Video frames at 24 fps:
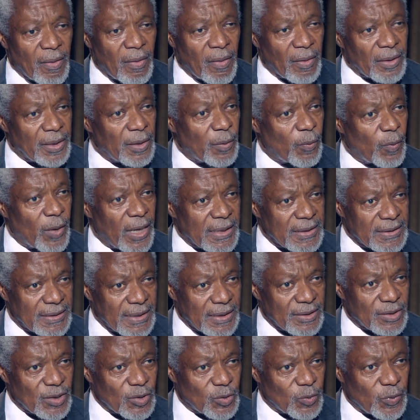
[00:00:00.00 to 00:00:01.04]
Otherwise,
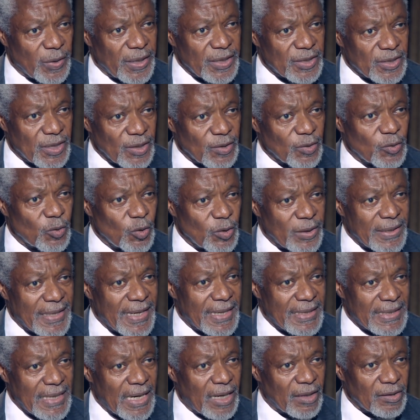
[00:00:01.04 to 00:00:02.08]
the situation could
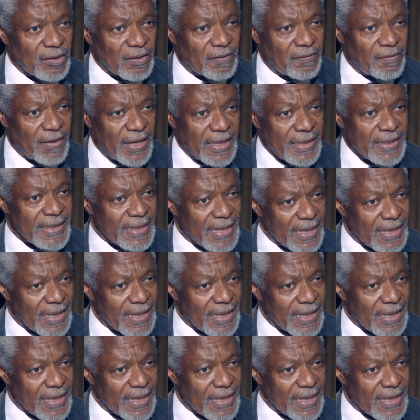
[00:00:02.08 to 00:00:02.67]
get out of hand.